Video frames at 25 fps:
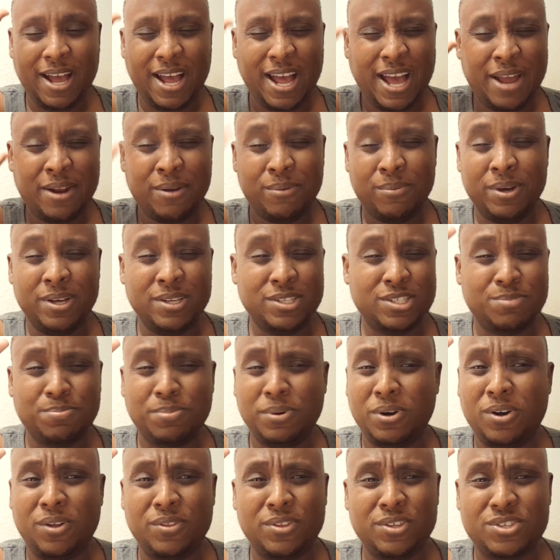I don't want to
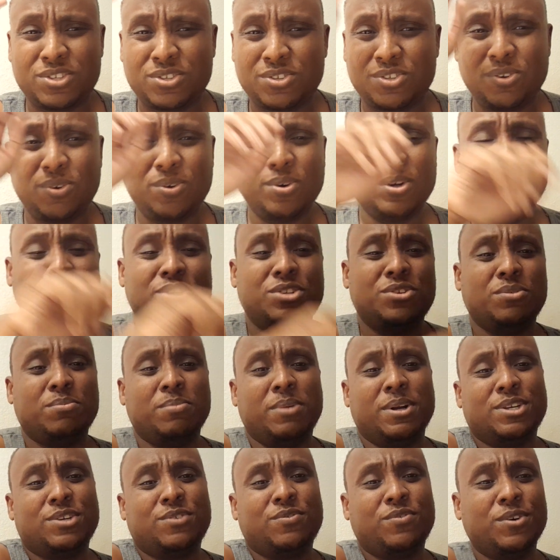spoil the story too
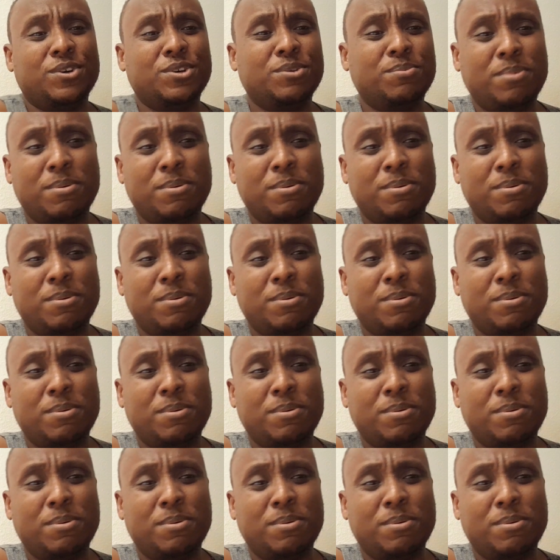much for you,